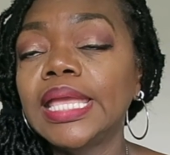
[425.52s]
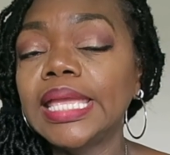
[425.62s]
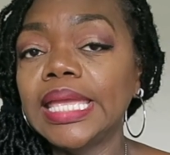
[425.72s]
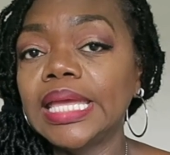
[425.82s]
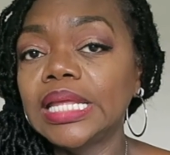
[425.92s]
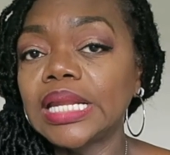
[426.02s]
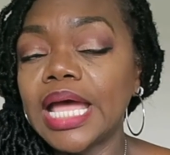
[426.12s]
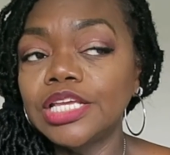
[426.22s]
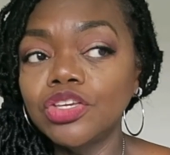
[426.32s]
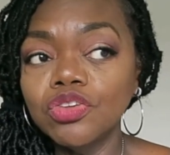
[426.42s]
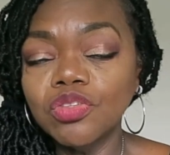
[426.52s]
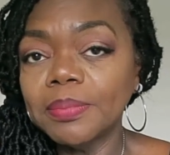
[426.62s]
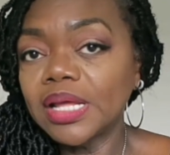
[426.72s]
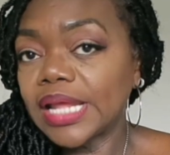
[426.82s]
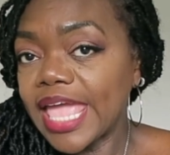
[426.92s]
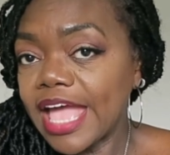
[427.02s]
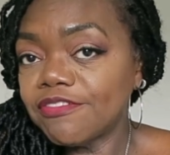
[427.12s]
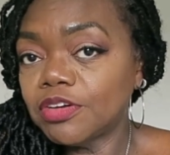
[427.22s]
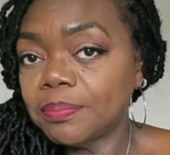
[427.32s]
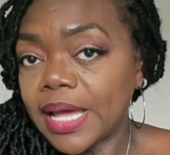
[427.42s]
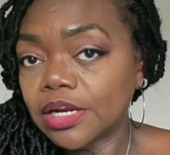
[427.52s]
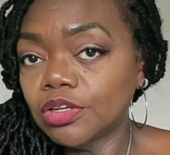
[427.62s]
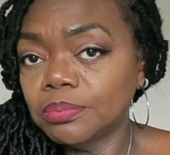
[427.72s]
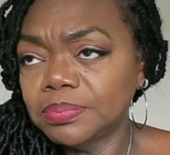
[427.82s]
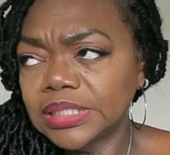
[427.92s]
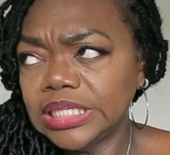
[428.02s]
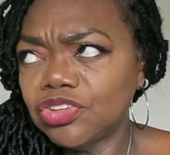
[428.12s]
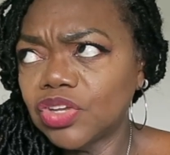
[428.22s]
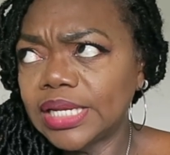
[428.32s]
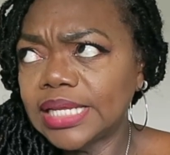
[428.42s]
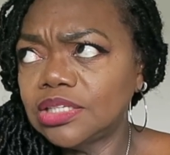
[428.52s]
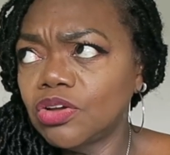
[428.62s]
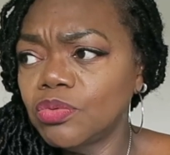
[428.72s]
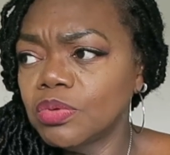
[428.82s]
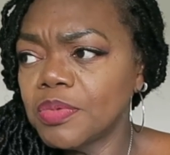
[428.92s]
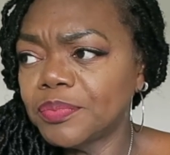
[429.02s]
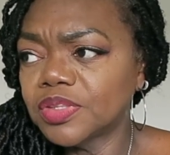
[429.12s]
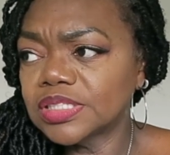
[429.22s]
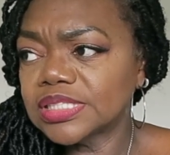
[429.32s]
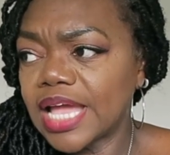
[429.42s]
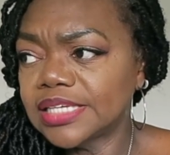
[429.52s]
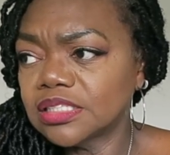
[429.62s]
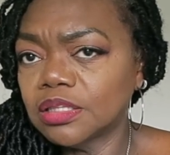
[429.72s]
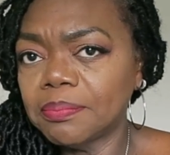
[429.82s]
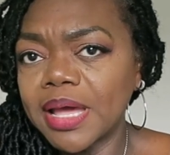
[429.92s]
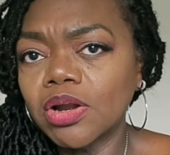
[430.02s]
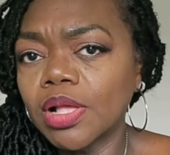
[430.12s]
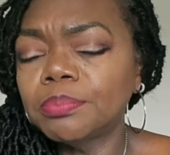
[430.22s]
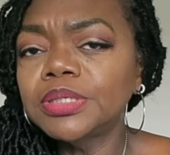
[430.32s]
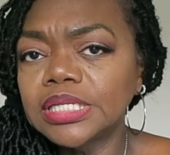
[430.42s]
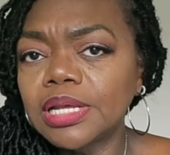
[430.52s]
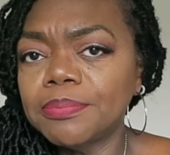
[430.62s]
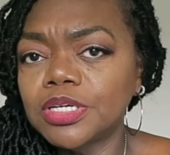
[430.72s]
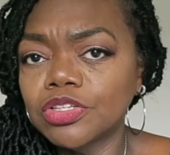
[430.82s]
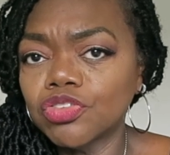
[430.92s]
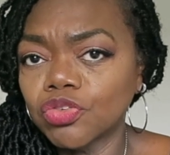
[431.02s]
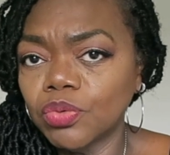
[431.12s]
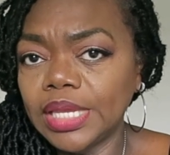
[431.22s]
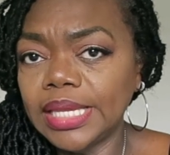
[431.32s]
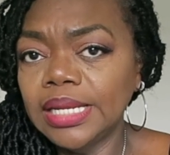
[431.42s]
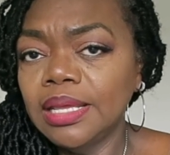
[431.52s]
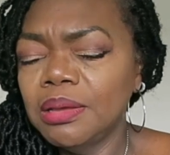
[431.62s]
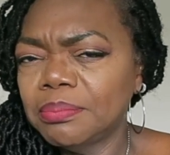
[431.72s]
And I used about a half a bottle of bleach, and I don't remember the size of the bottle. I'll put it up on the screen.